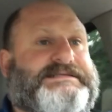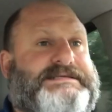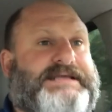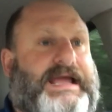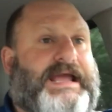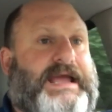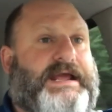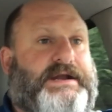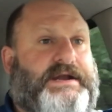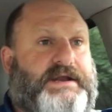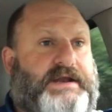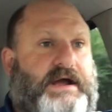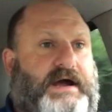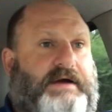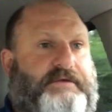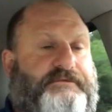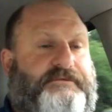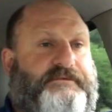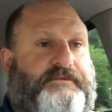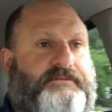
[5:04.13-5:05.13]
say it
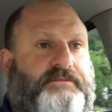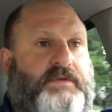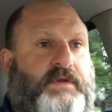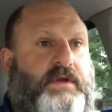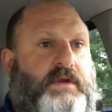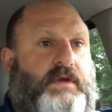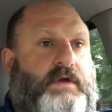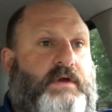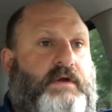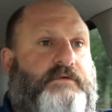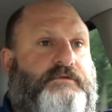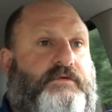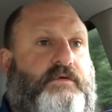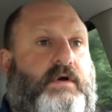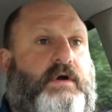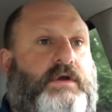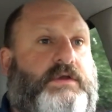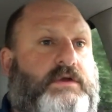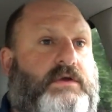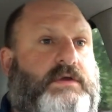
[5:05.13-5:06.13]
enough.
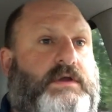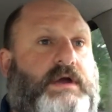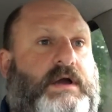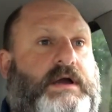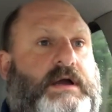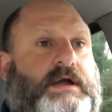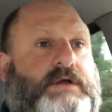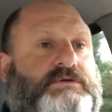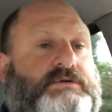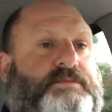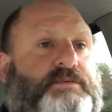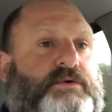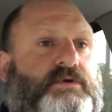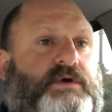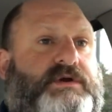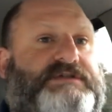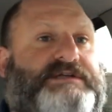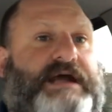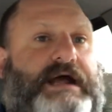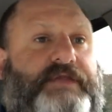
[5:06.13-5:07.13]
For all you young
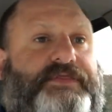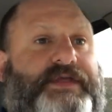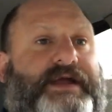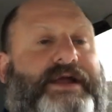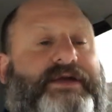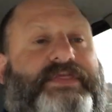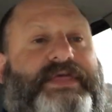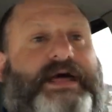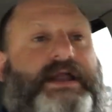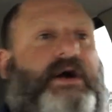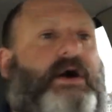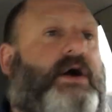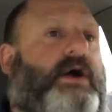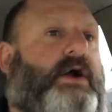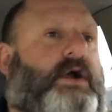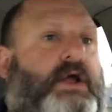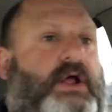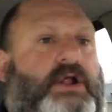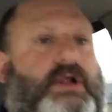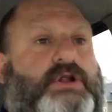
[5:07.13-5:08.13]
entrepreneurs out there that
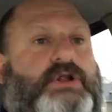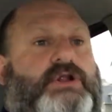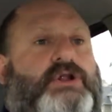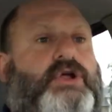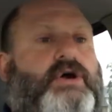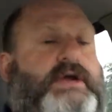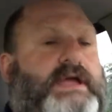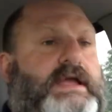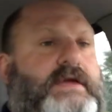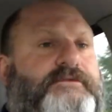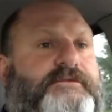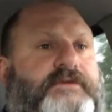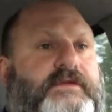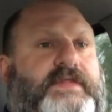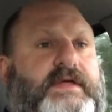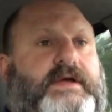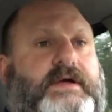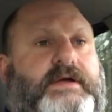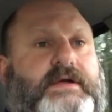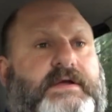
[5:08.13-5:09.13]
are looking for
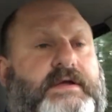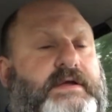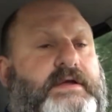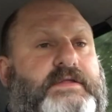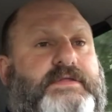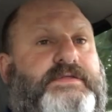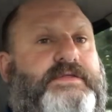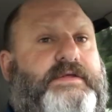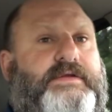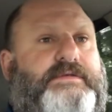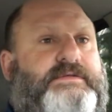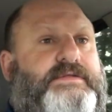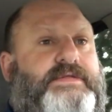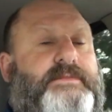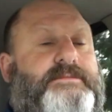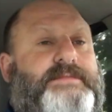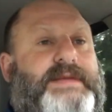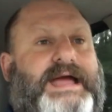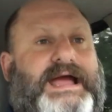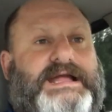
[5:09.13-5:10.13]
the the,
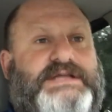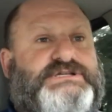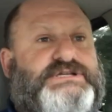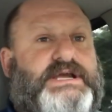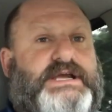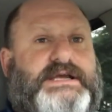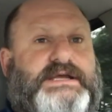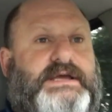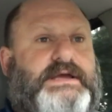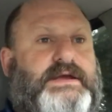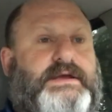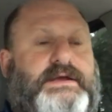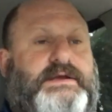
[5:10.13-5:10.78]
the magic